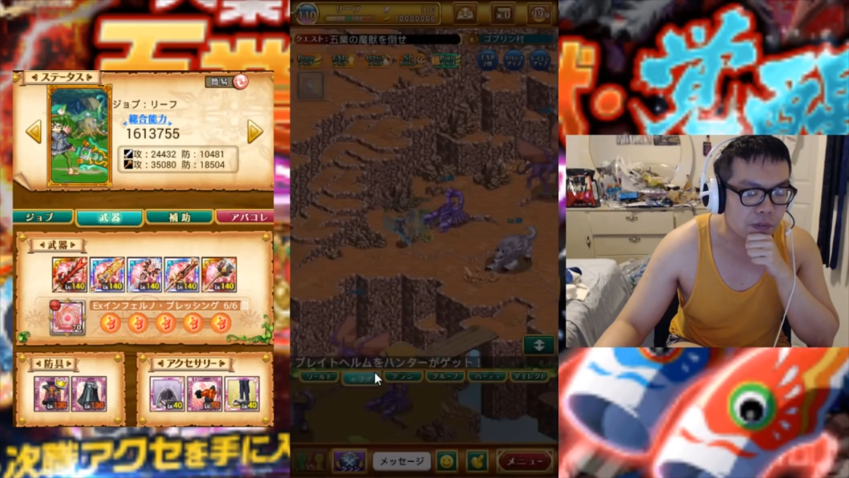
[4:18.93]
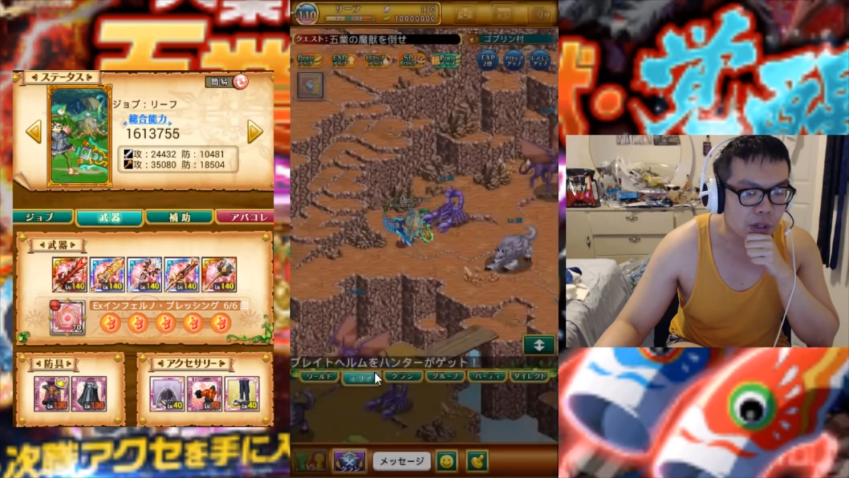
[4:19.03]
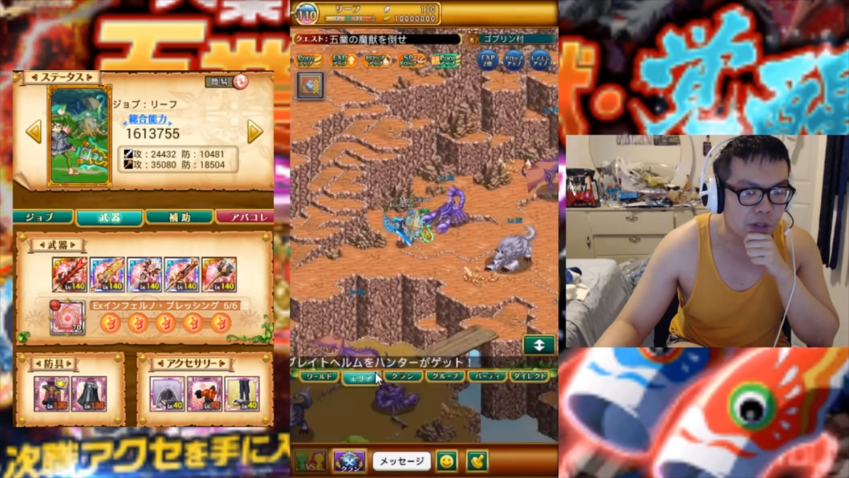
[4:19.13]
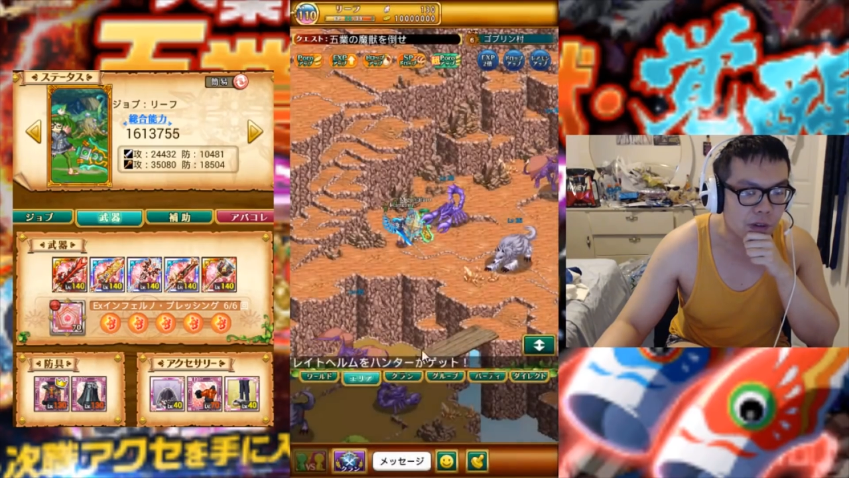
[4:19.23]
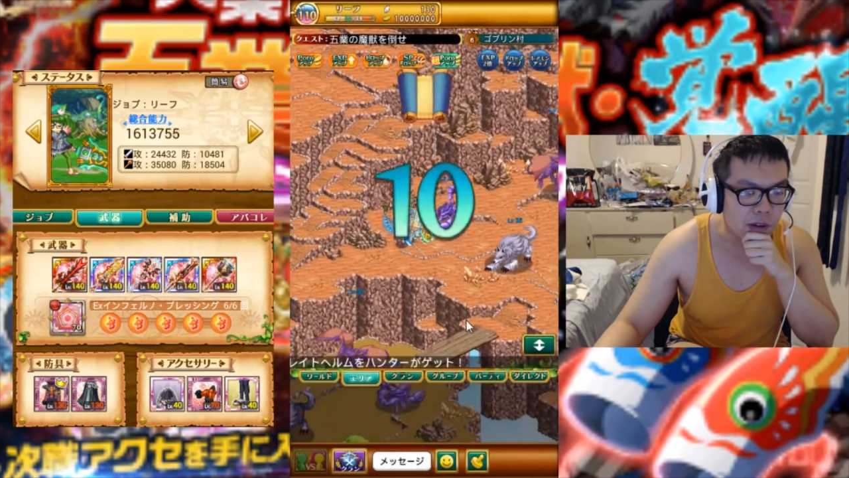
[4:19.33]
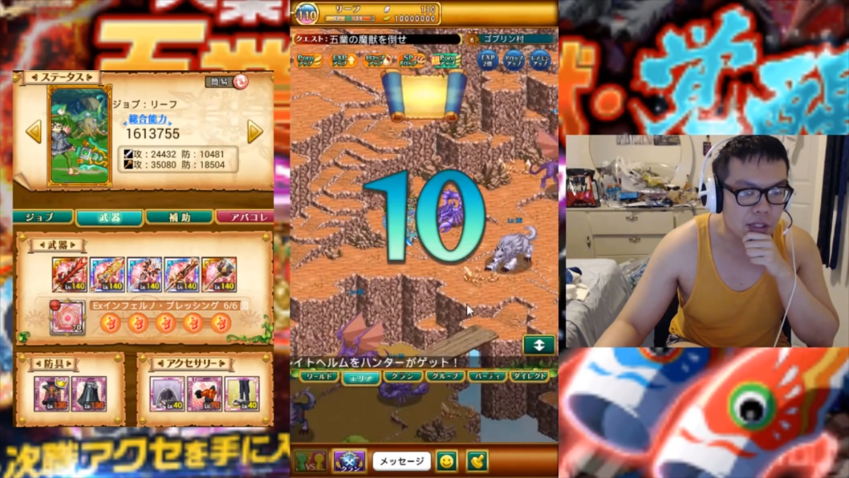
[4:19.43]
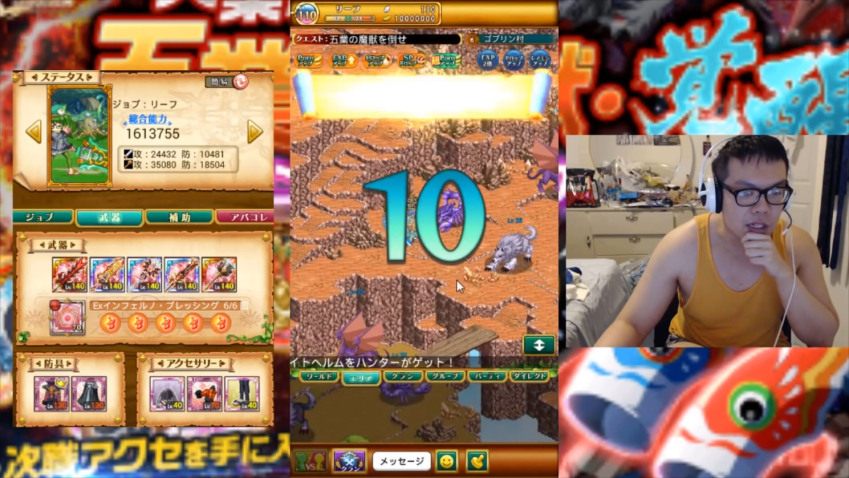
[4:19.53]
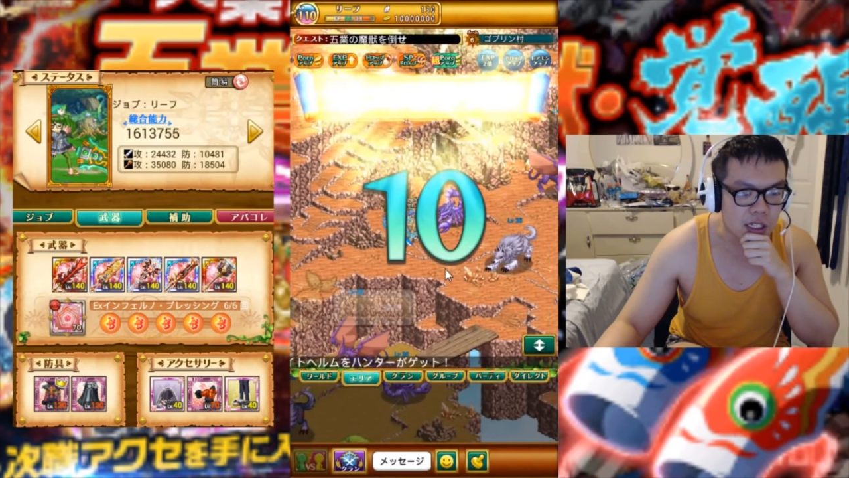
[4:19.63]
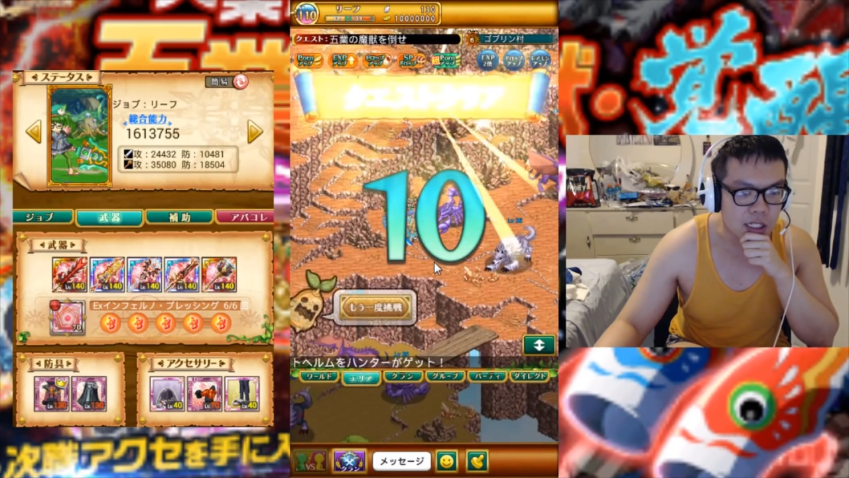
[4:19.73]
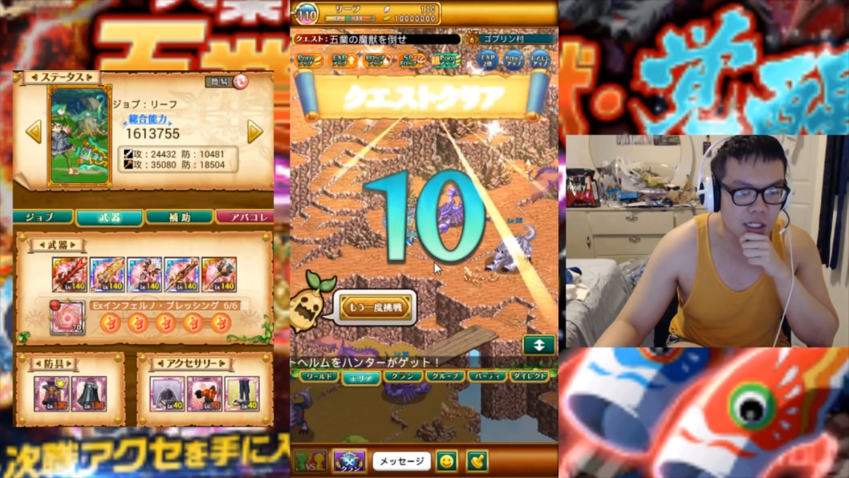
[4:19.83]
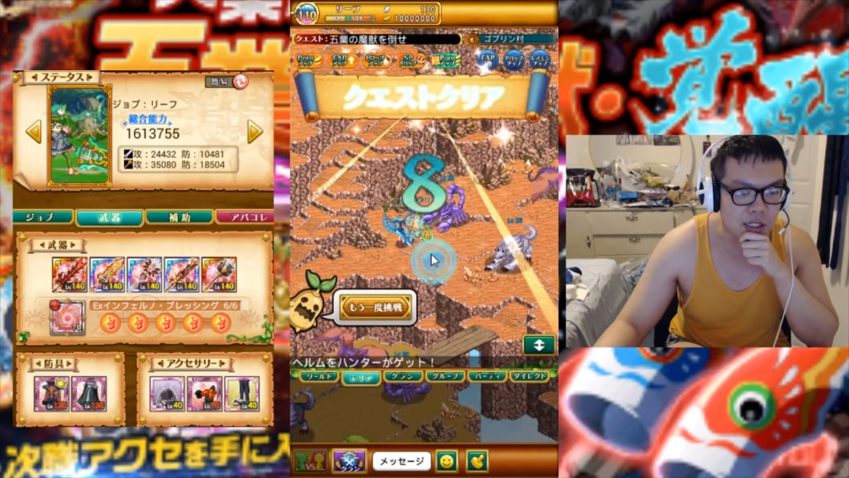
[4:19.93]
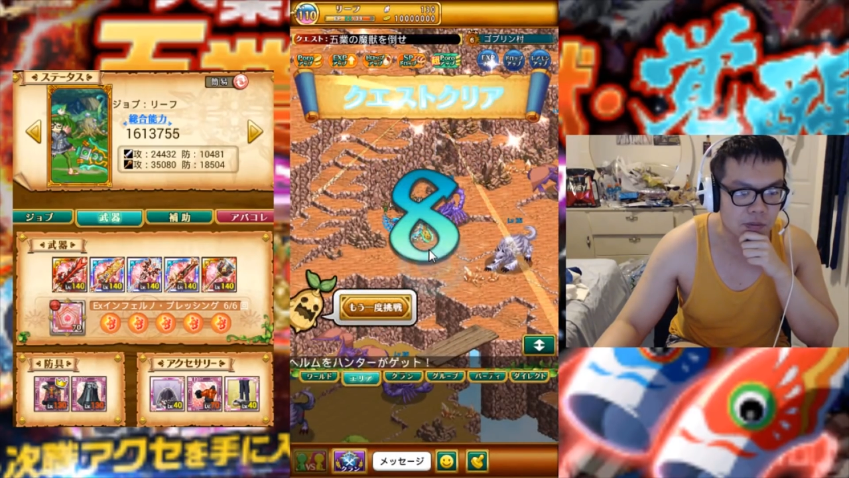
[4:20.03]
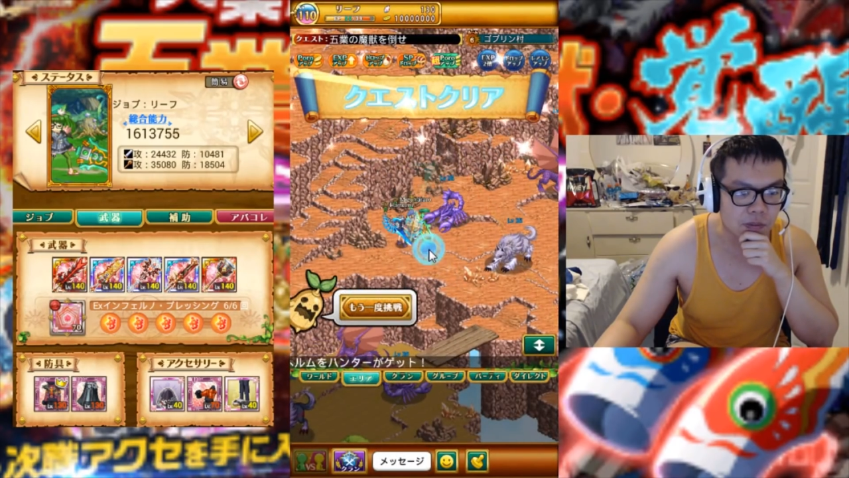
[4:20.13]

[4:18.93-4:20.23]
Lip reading: 45 seconds